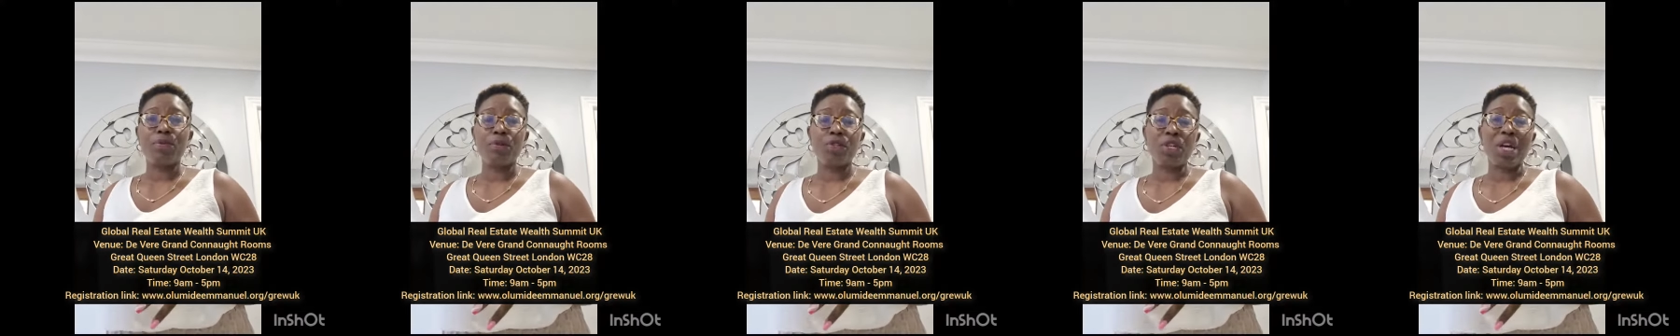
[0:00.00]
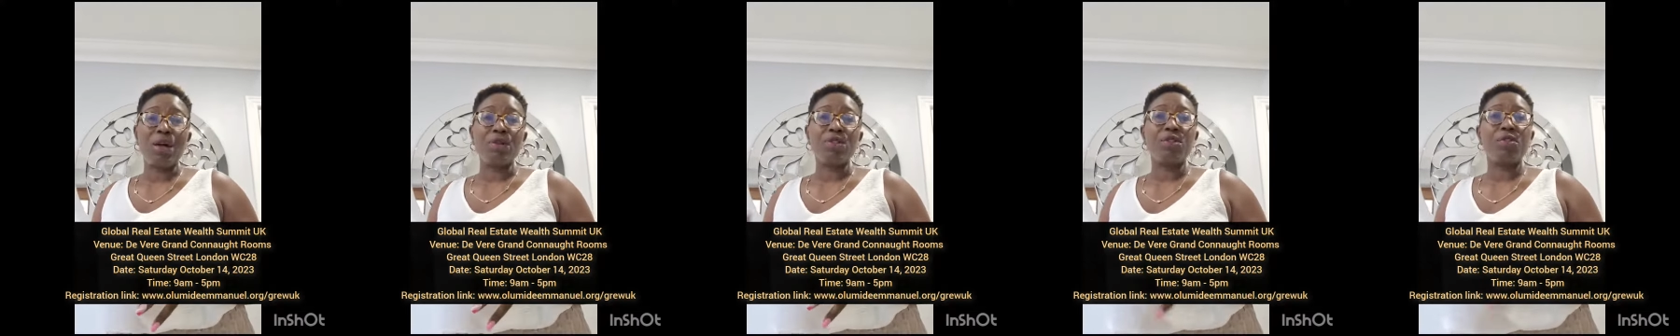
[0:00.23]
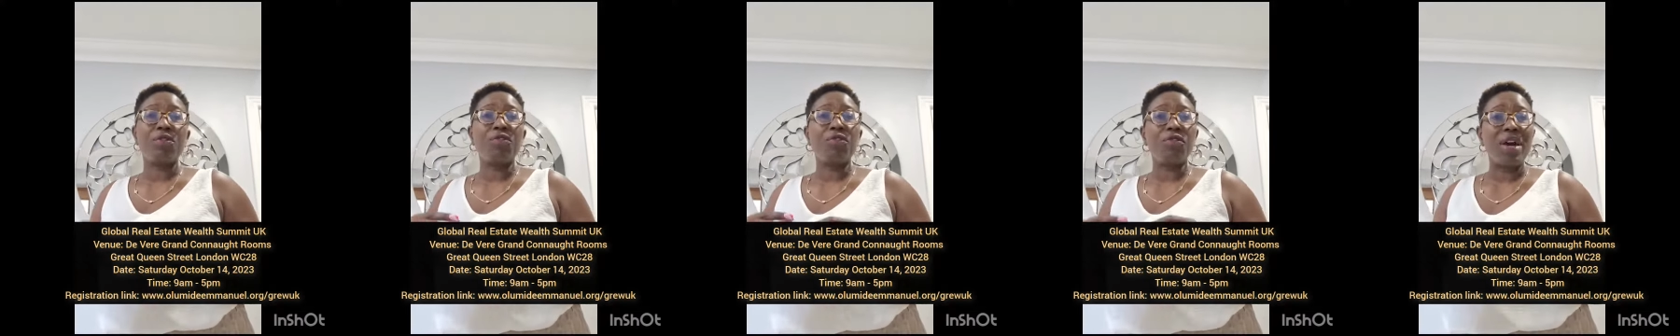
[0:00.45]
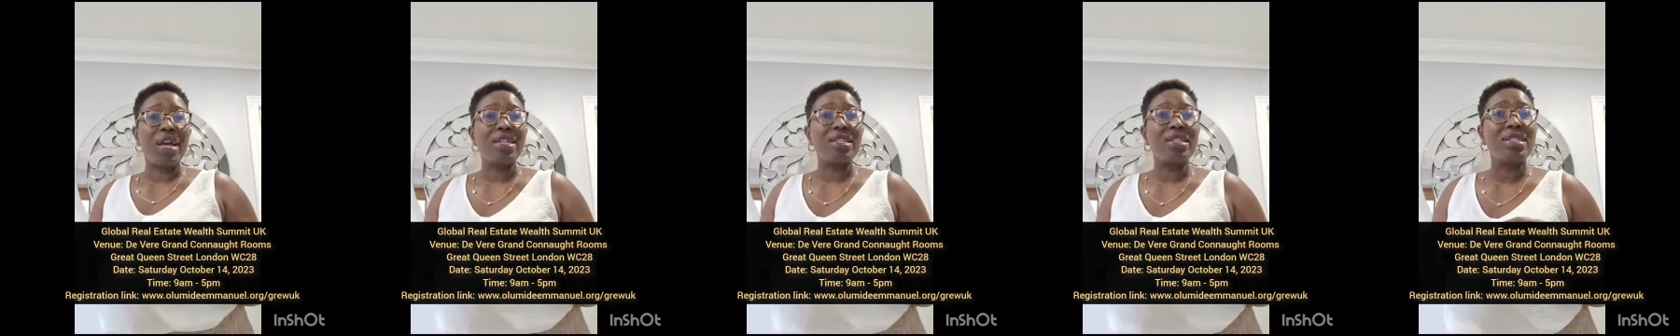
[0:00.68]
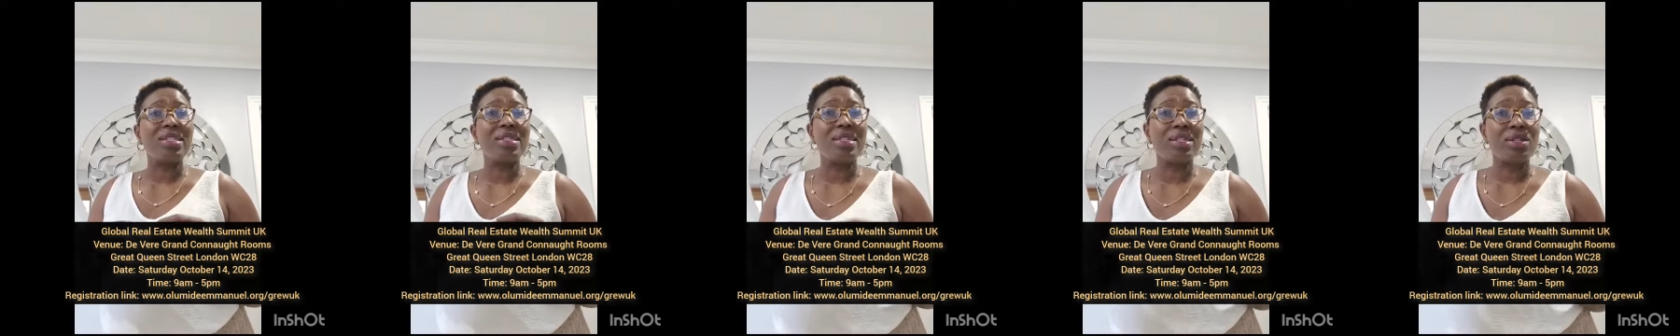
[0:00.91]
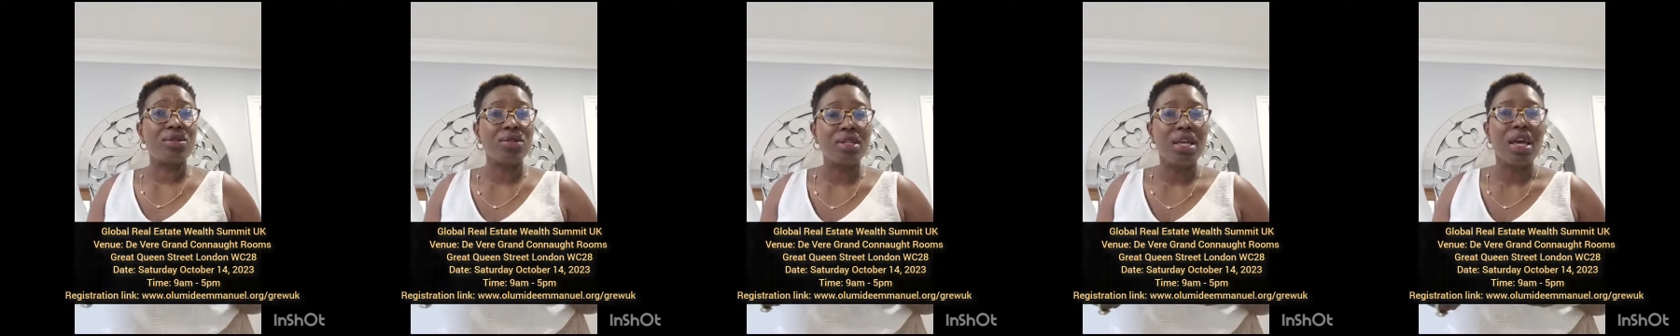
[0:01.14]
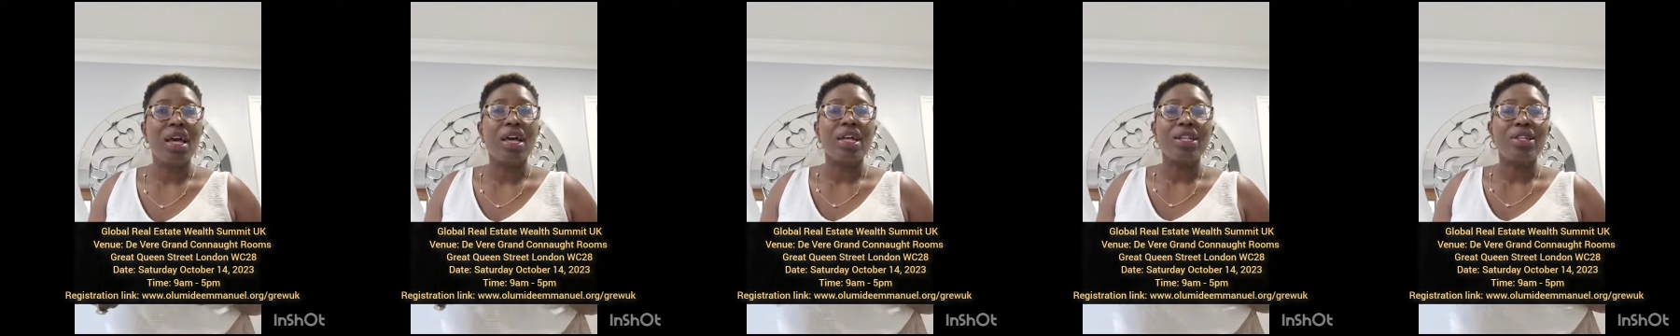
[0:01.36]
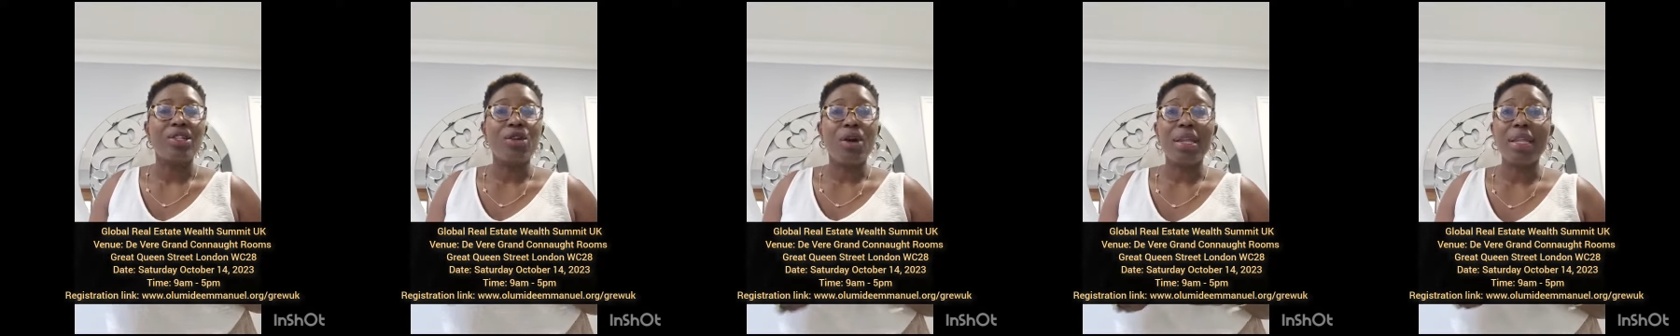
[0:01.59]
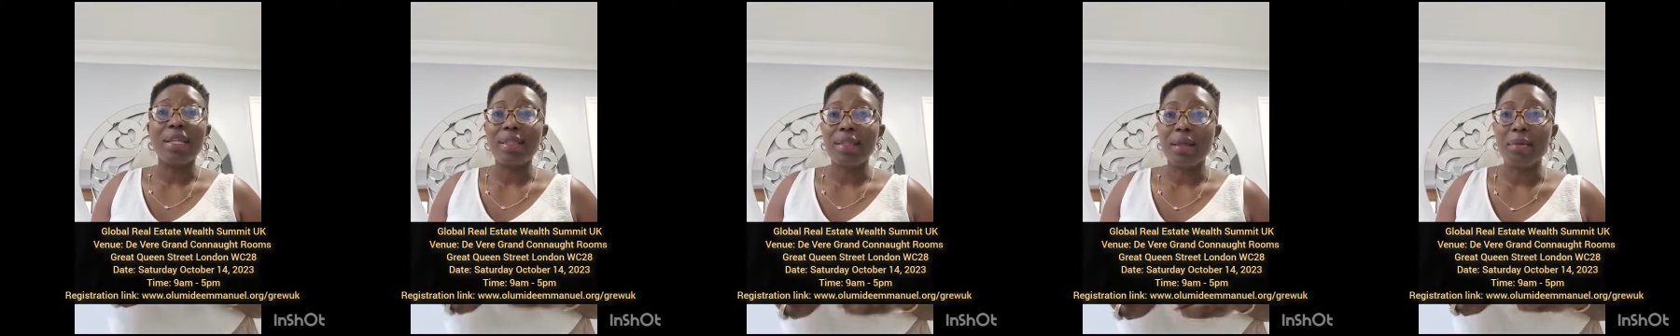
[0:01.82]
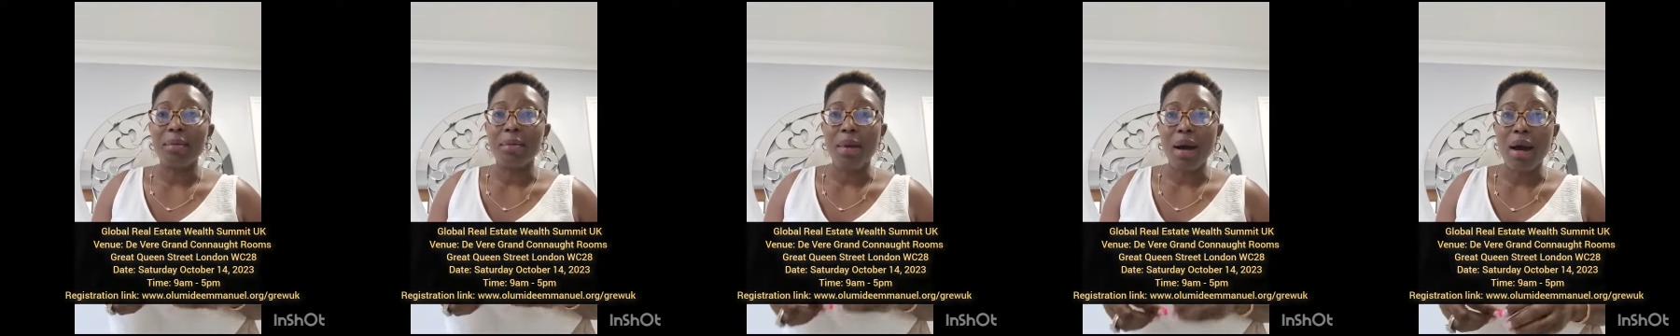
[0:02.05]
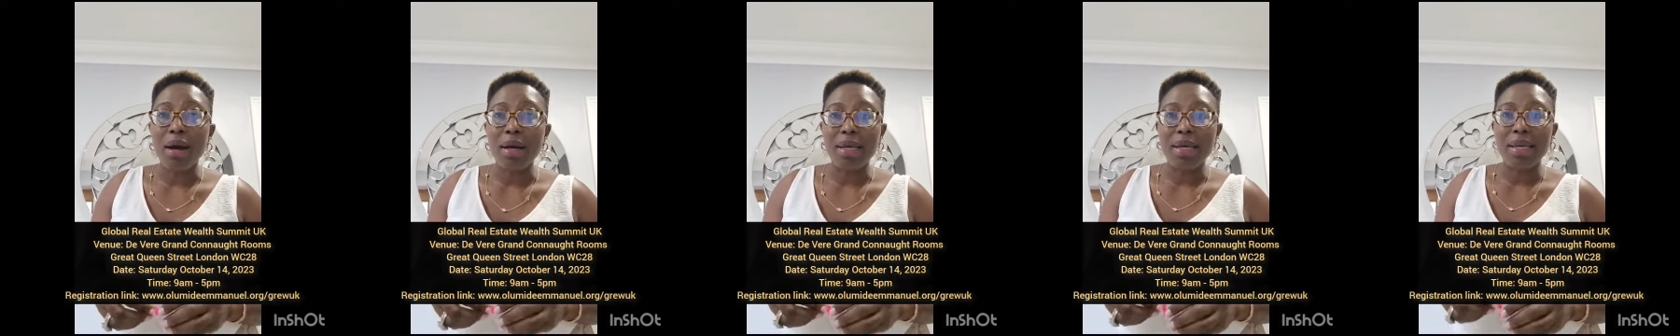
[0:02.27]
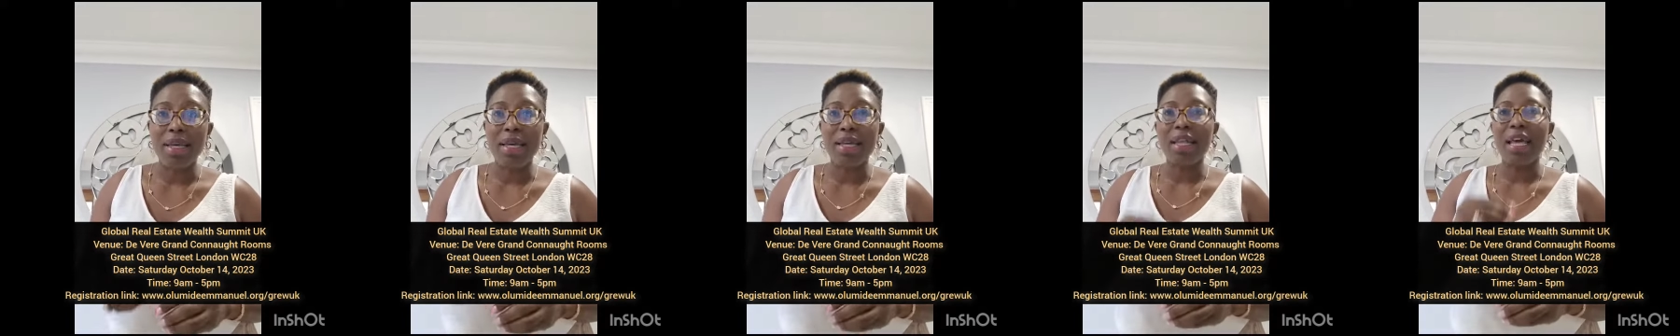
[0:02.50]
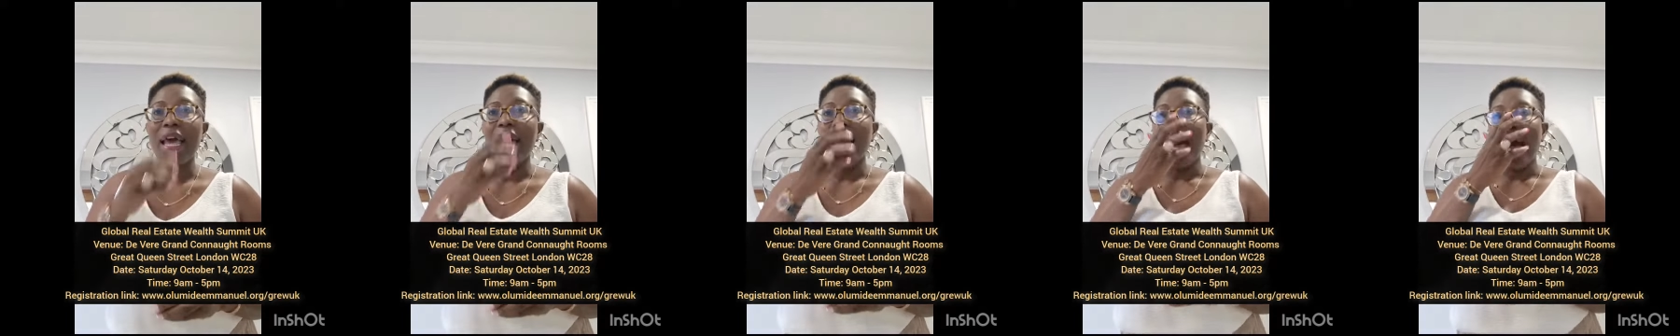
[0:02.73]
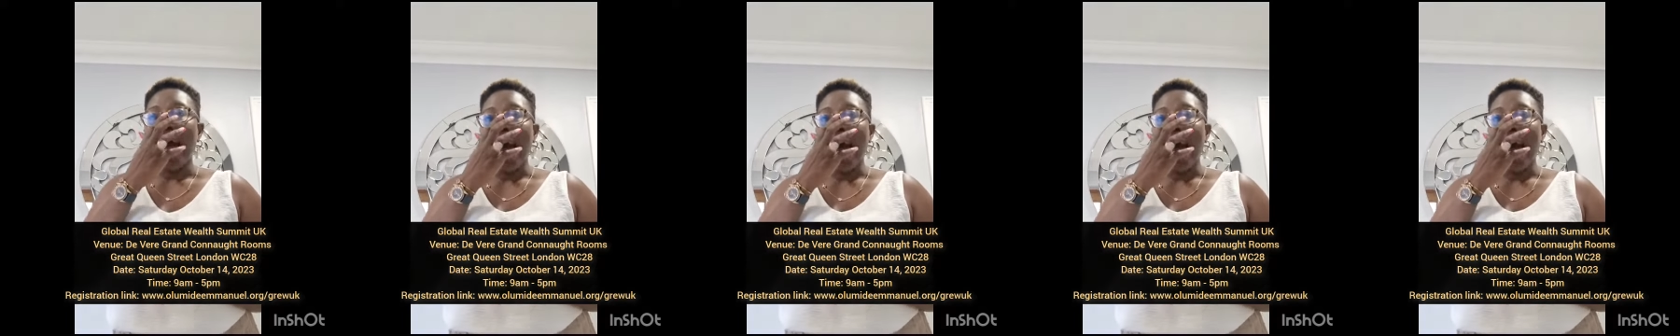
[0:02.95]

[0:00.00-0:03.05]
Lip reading: how to find deals not in the market,